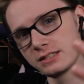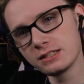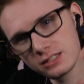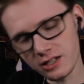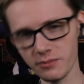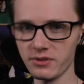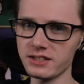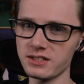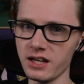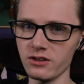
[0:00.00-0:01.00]
some
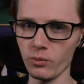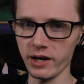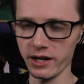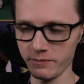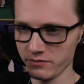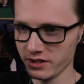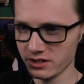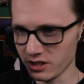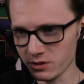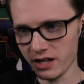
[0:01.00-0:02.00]
things get in the way.
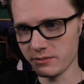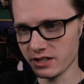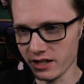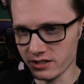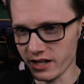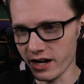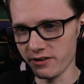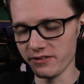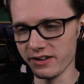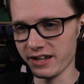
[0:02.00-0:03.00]
Sometimes I get
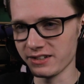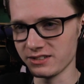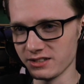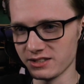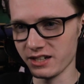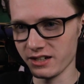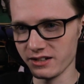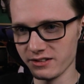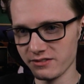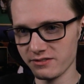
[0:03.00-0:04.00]
tired and I just I uh,
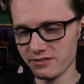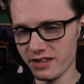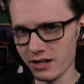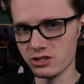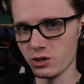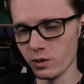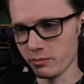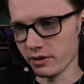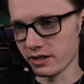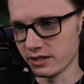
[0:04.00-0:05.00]
can't do it,
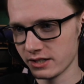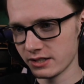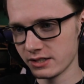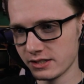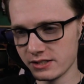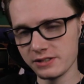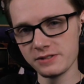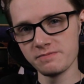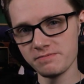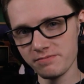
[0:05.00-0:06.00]
but
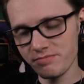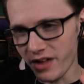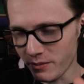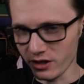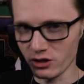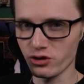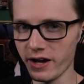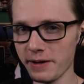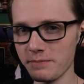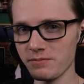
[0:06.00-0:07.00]
I'm gonna
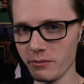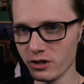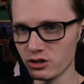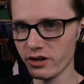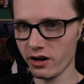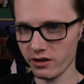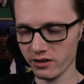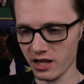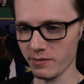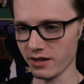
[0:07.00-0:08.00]
try. I'm gonna try harder to
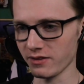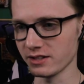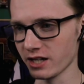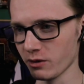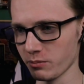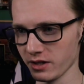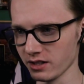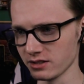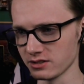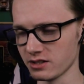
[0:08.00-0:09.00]
keep getting these out
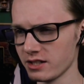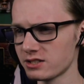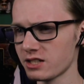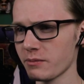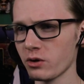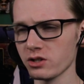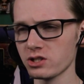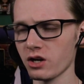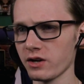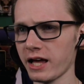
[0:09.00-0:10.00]
because
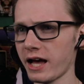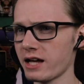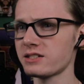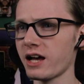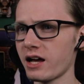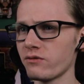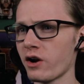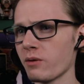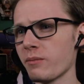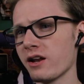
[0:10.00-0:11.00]
Nisemonogatari has had
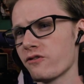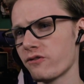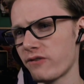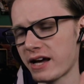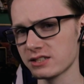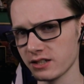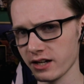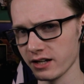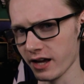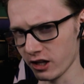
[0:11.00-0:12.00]
very many
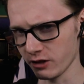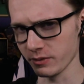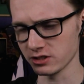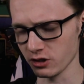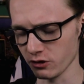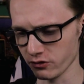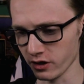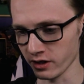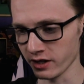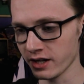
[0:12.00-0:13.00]
fascinating elements so
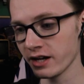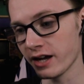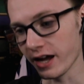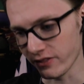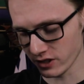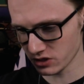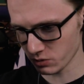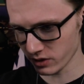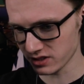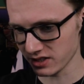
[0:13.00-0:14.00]
far, and this
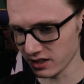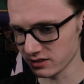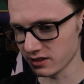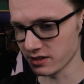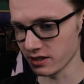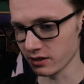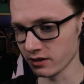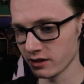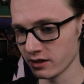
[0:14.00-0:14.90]
one seals the deal